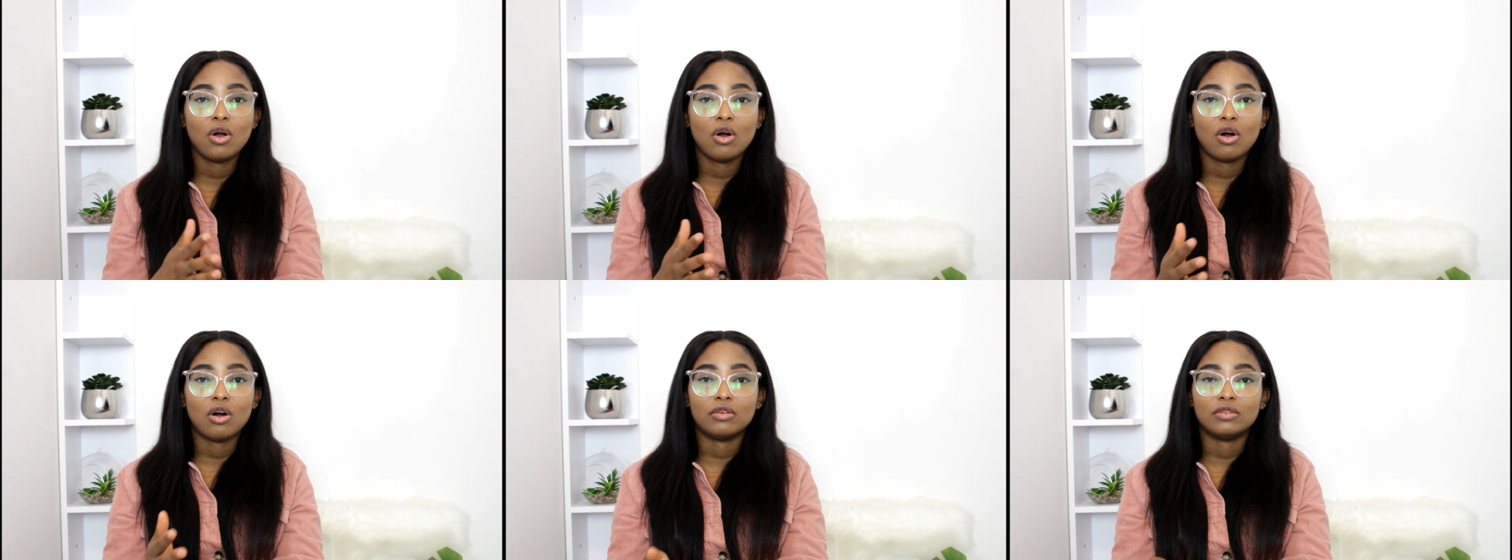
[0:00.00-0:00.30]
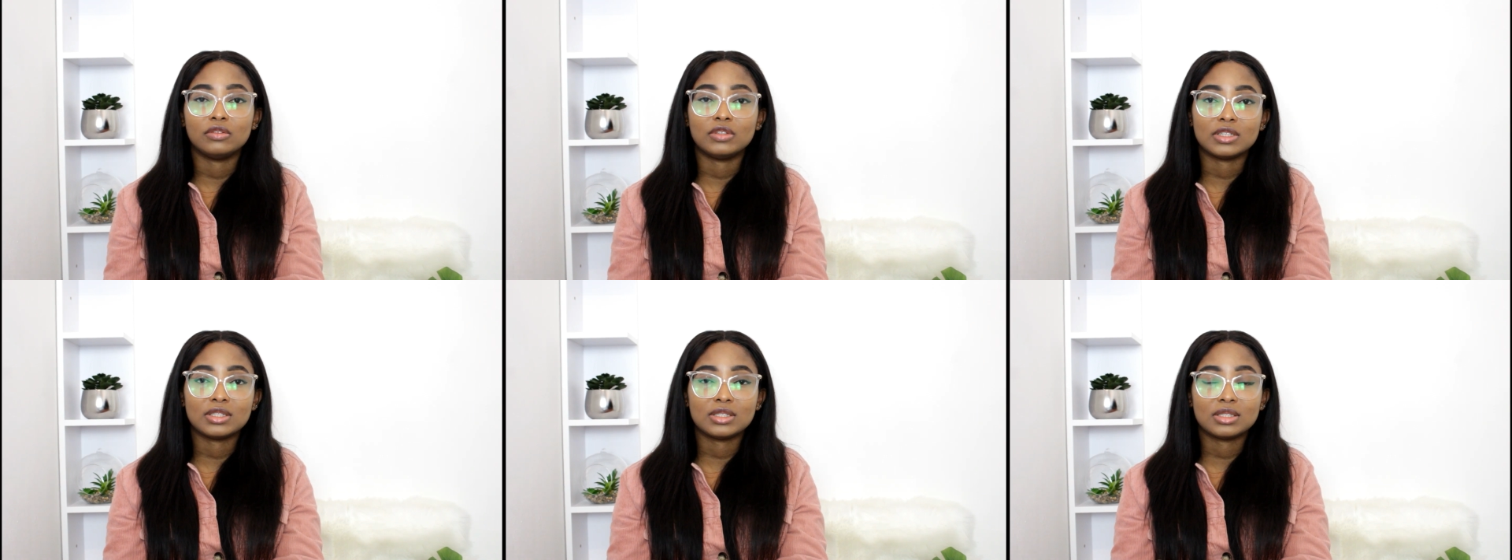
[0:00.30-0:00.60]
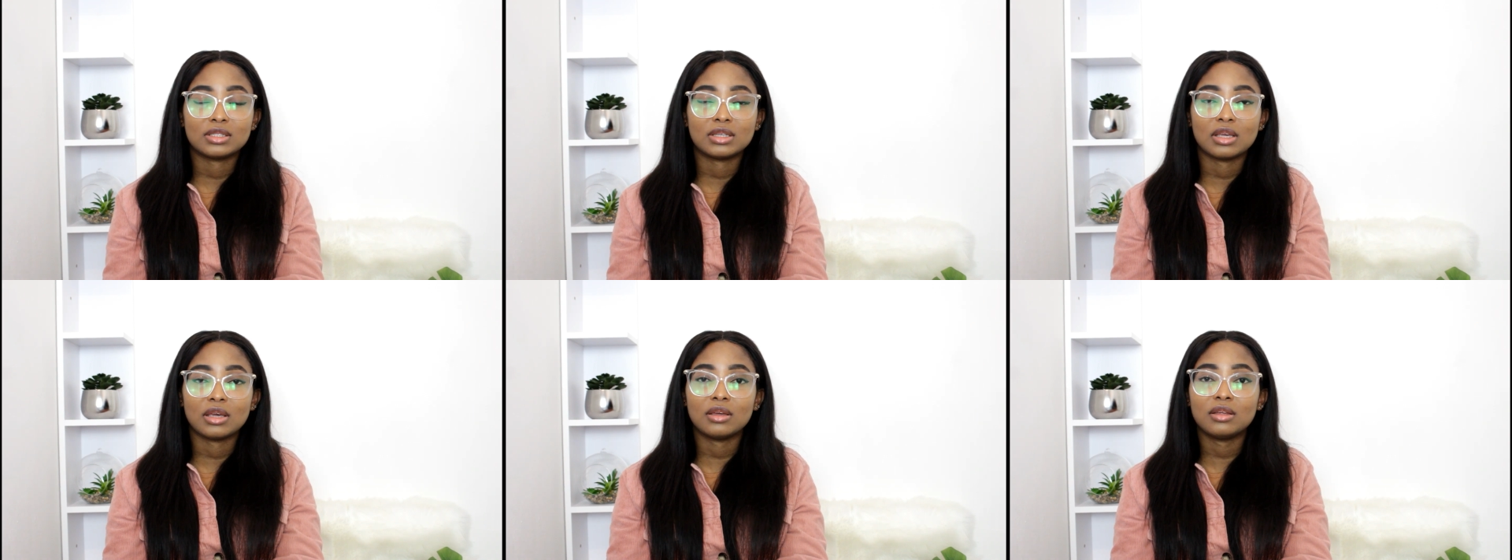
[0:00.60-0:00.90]
of the
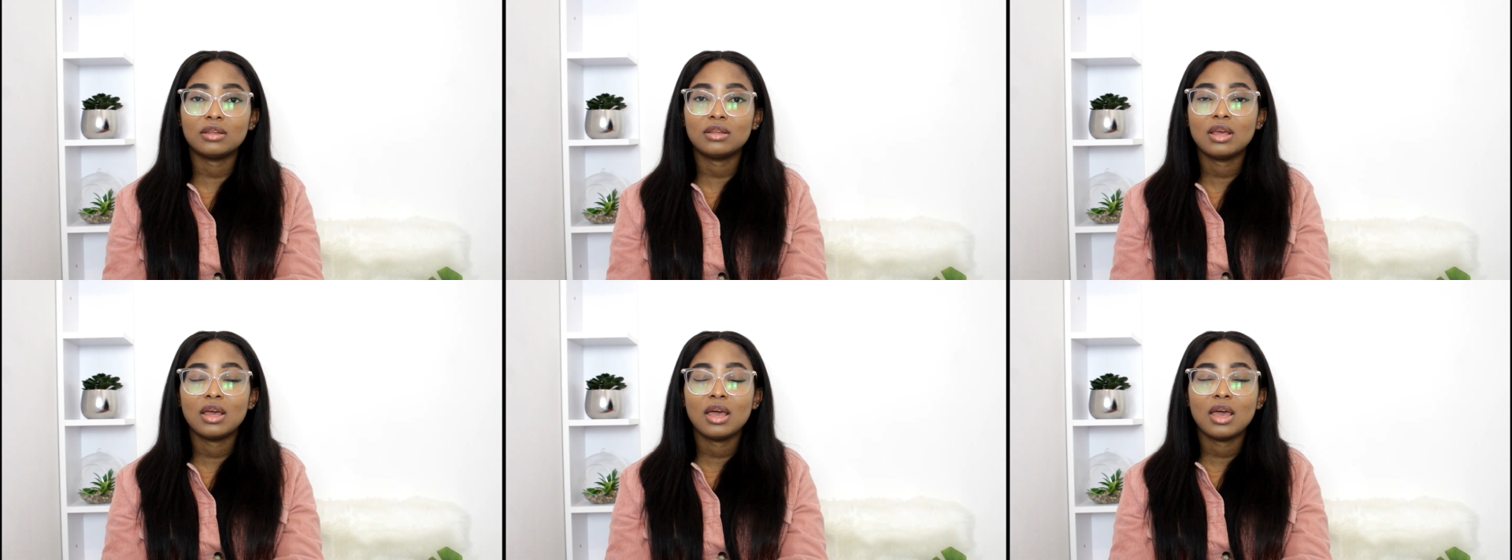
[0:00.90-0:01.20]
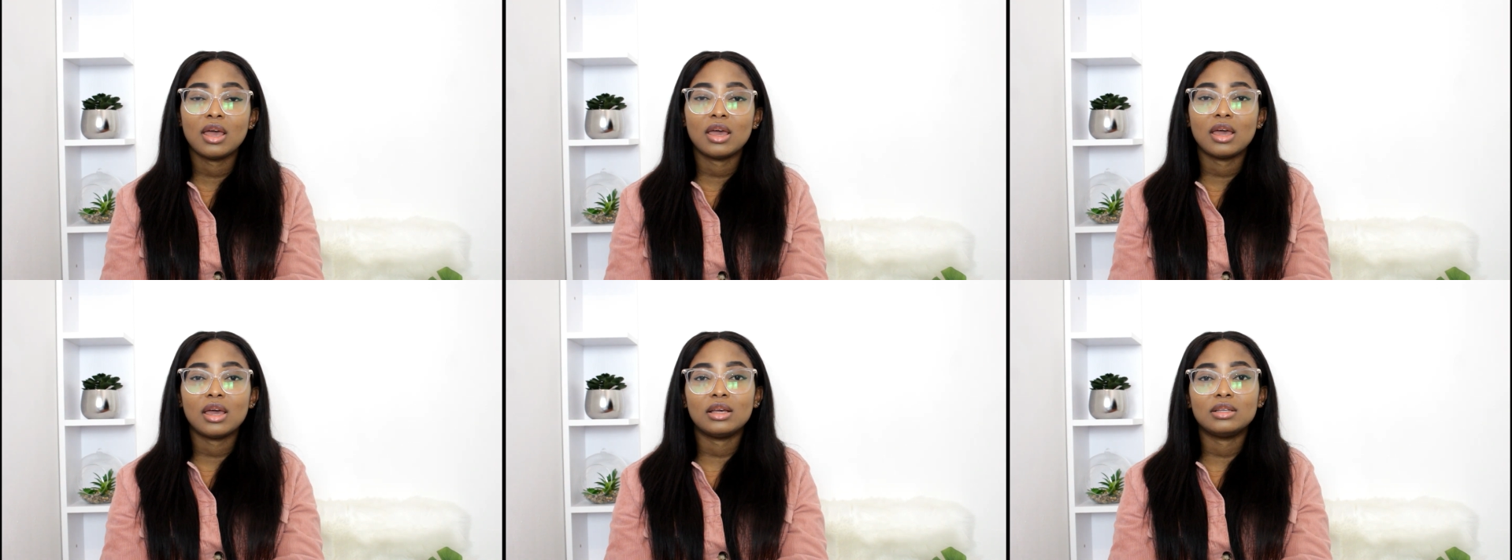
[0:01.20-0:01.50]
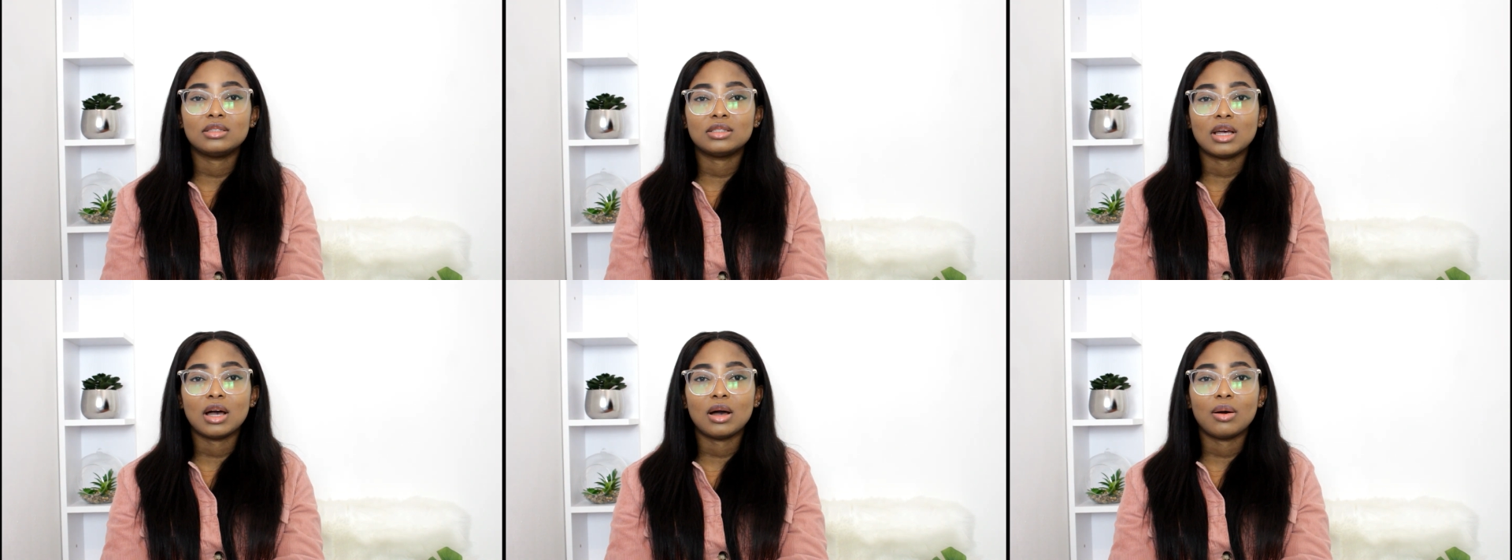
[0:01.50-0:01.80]
skin.
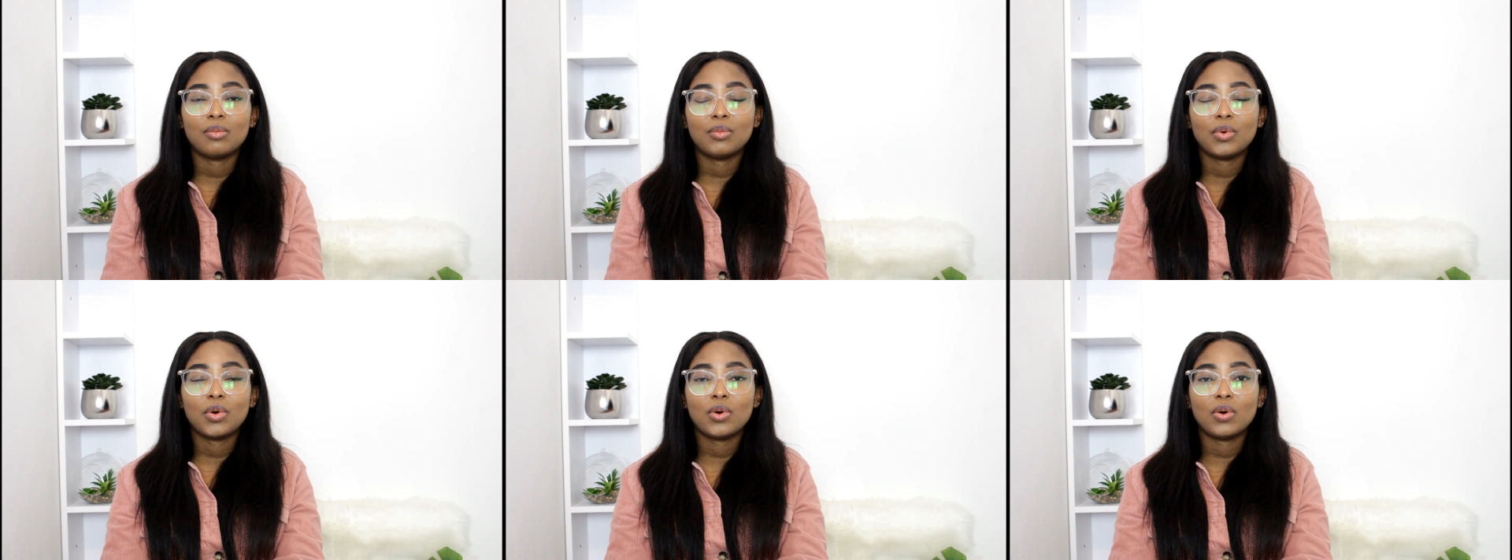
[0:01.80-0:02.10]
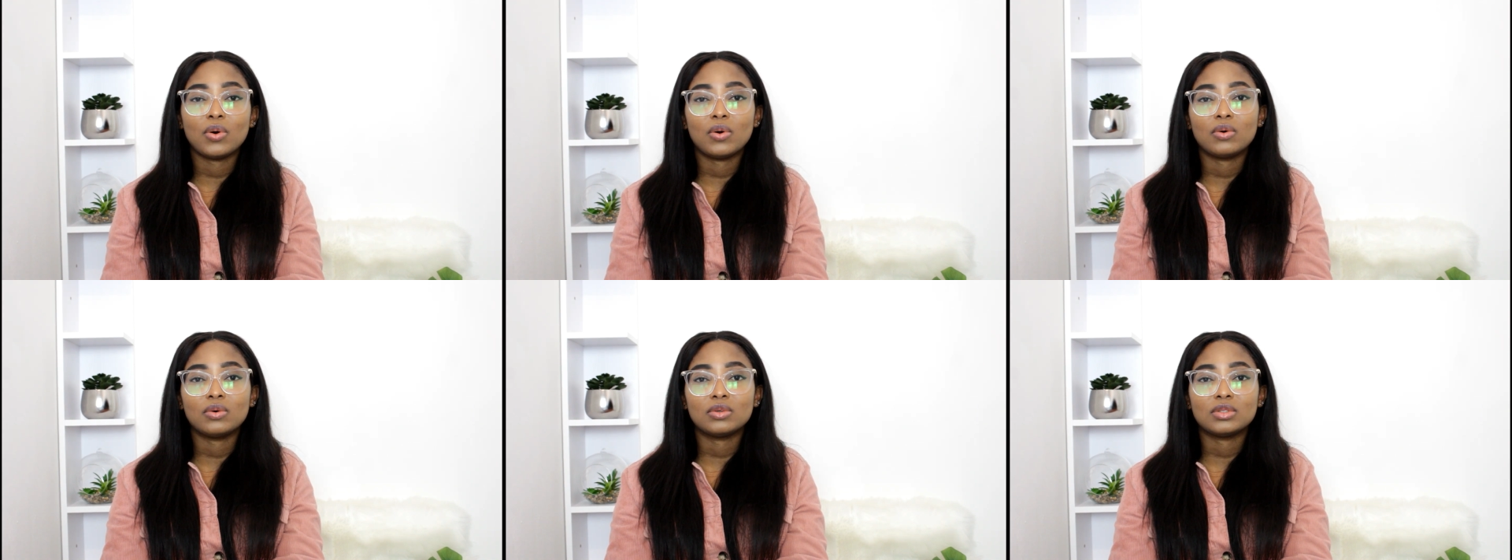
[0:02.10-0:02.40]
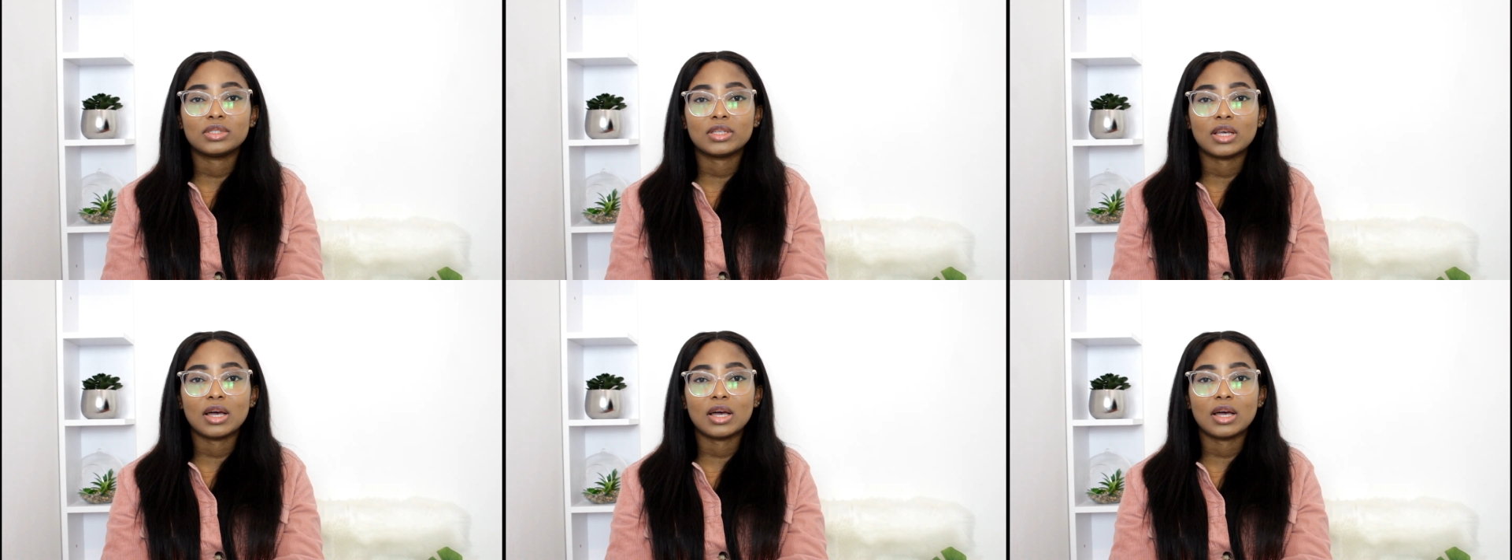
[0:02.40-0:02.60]
Examples